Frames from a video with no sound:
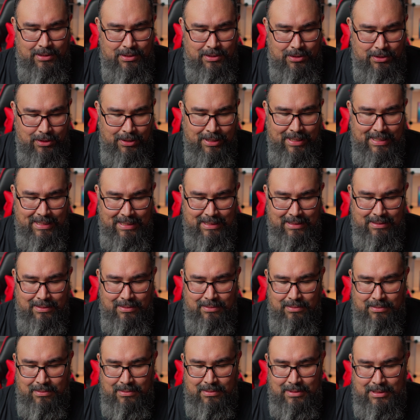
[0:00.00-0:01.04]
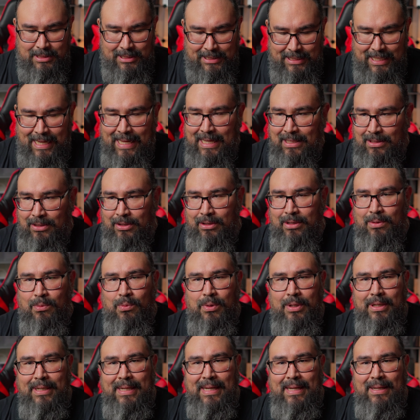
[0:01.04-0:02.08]
You can tailor a
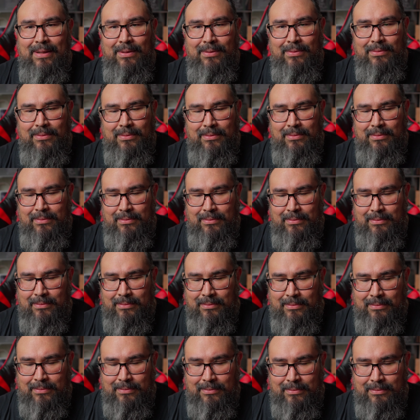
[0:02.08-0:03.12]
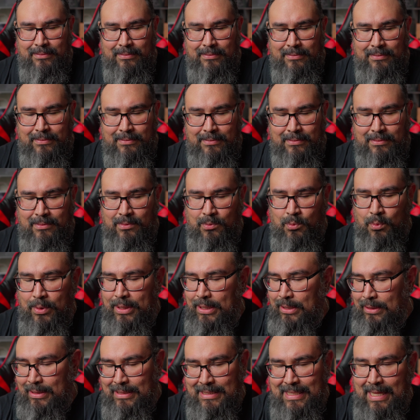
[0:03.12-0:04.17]
workout,
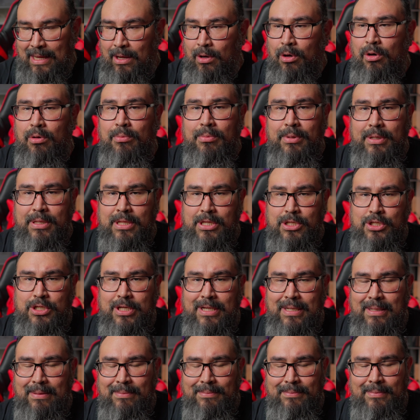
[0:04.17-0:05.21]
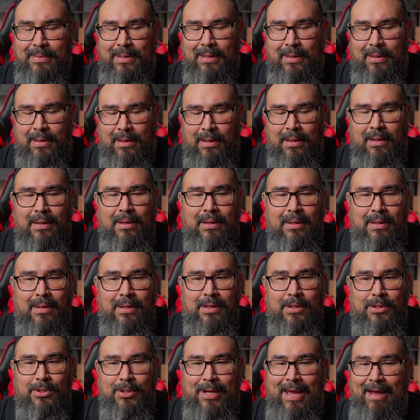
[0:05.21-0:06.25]
whether it's at home or the gym.
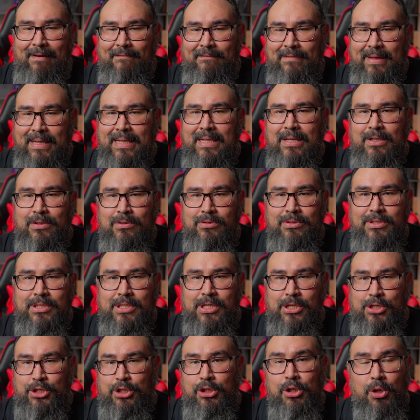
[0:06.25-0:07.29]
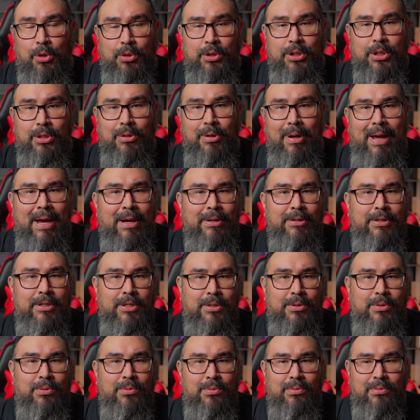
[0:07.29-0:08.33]
You have videos to show you how
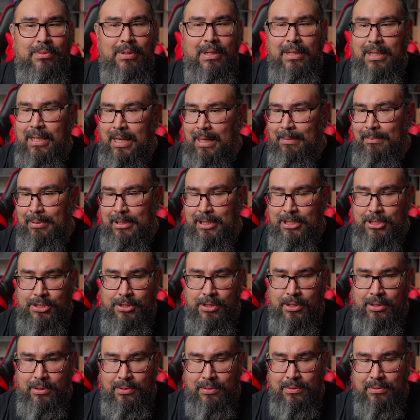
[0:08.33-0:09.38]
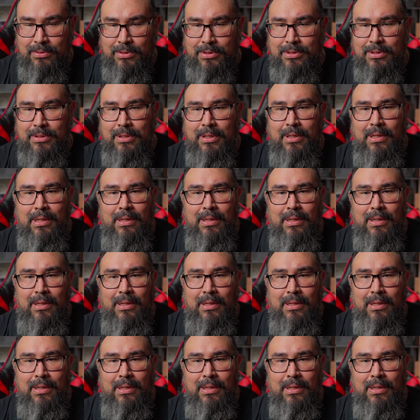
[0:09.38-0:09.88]
to accomplish those.